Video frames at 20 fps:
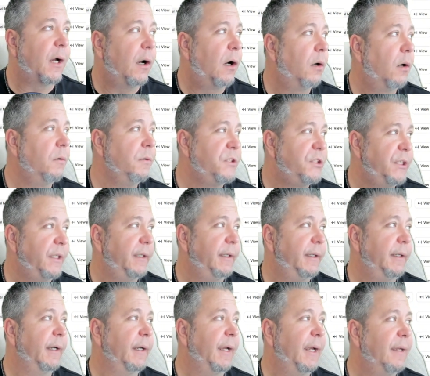OG
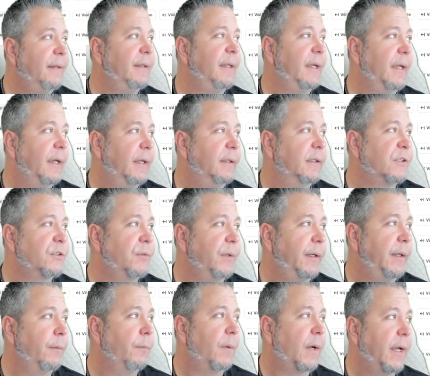in the
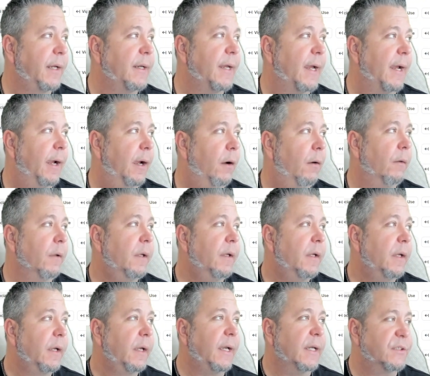industry right now,
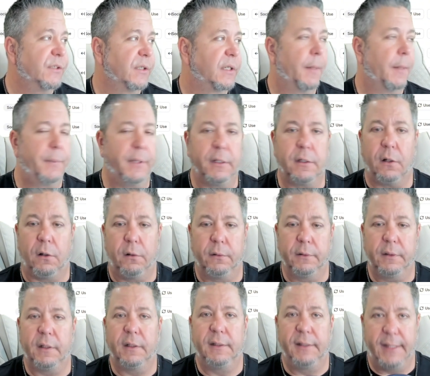is a company
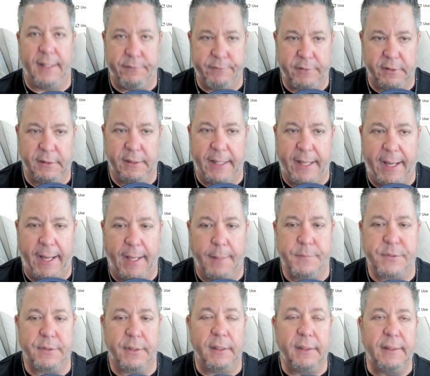called 11
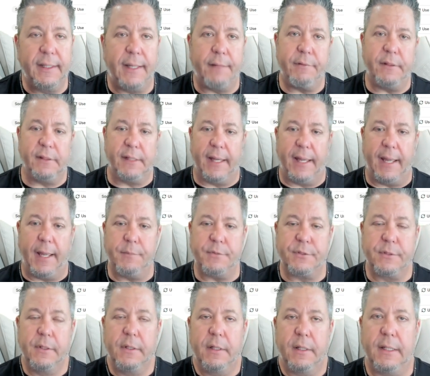Labs. And 11
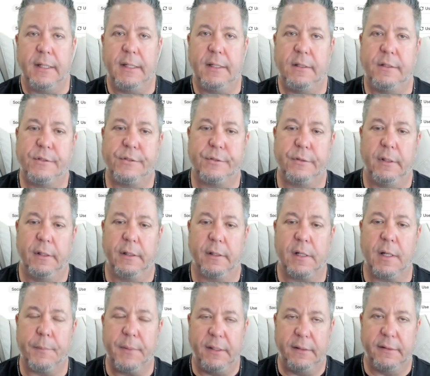Labs is a
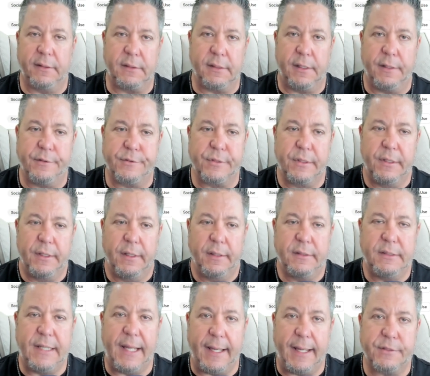company that does
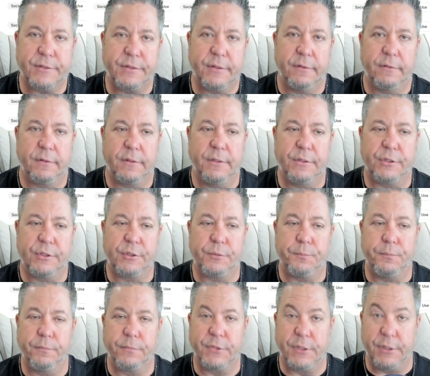text to
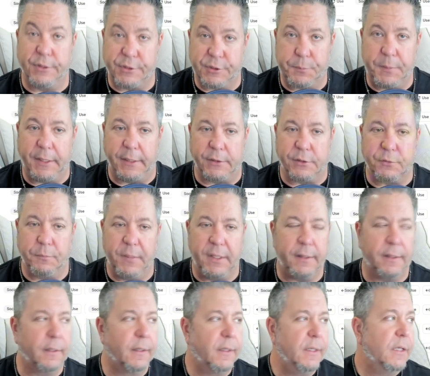speech,
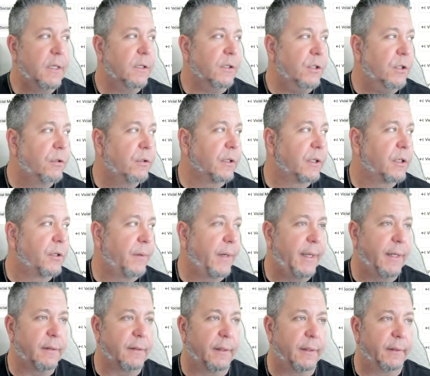meaning you can
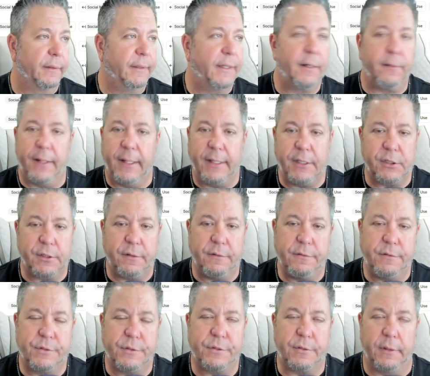create
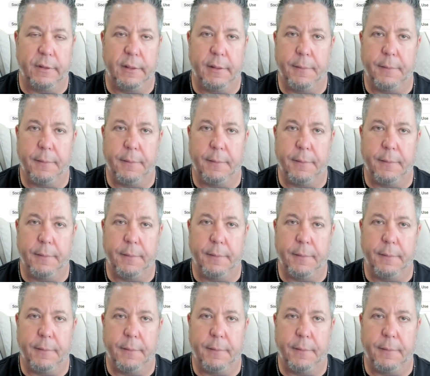narrations.